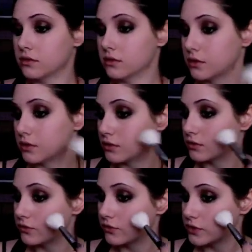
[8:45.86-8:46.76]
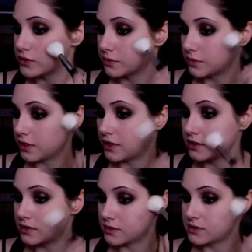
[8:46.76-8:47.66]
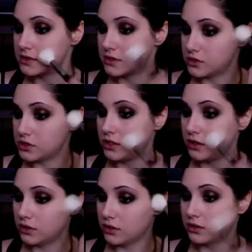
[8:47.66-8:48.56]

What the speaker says: I'm going to first apply this to the cheek.